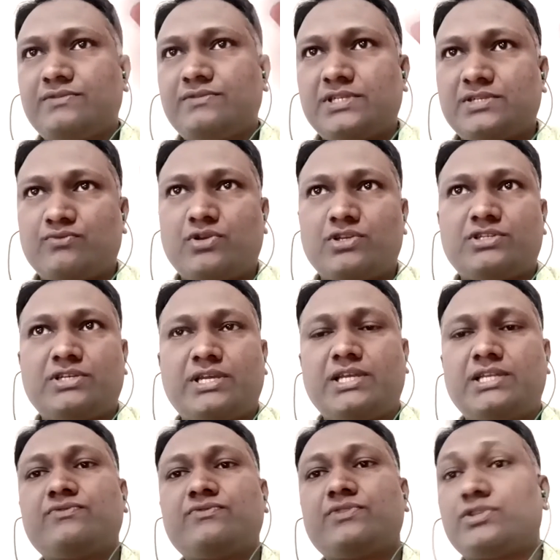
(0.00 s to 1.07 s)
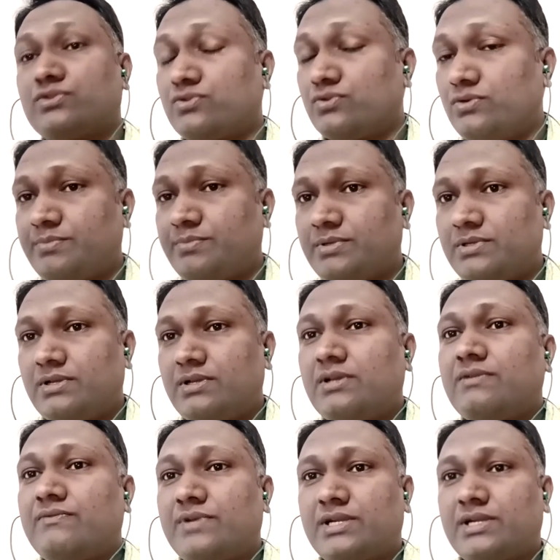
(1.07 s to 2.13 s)
just wash your hands with soap
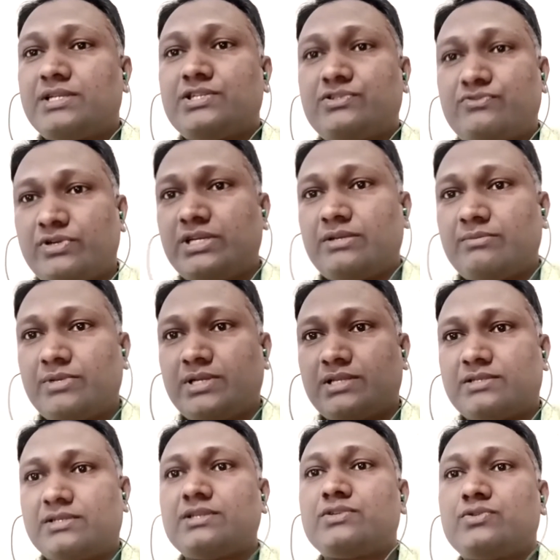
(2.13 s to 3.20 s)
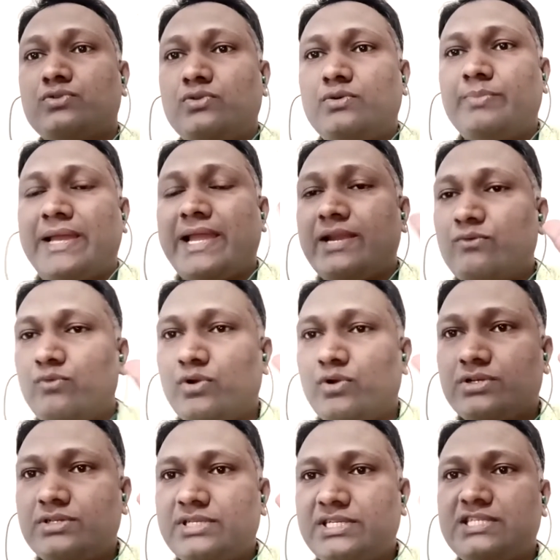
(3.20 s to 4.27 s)
for at least 20 minutes. Soap and
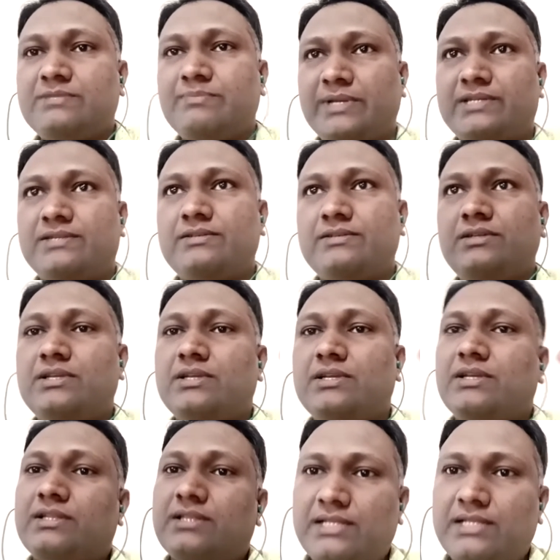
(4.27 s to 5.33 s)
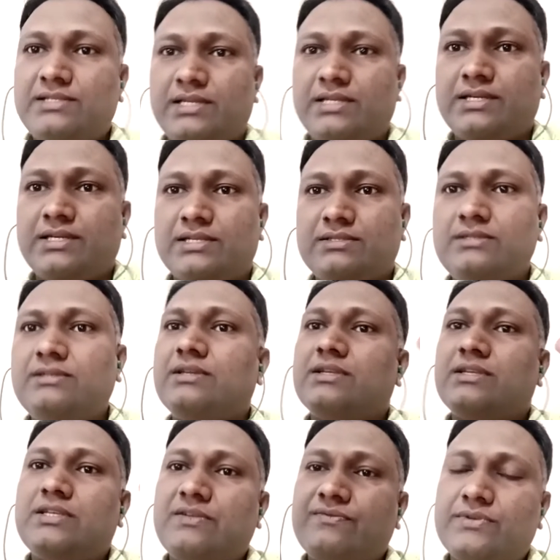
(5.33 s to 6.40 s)
water is better than sanitizer.
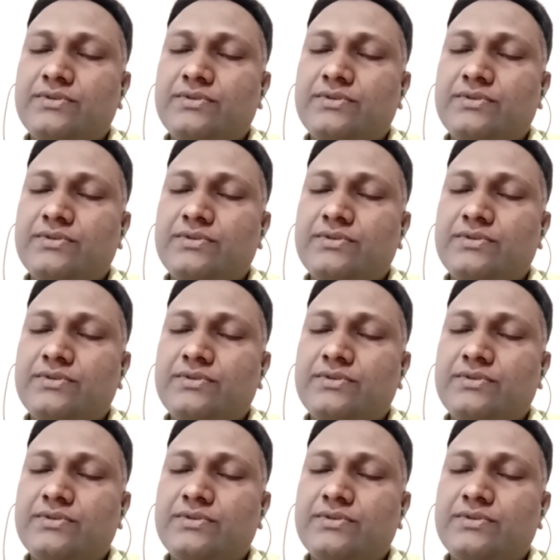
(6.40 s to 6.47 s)
If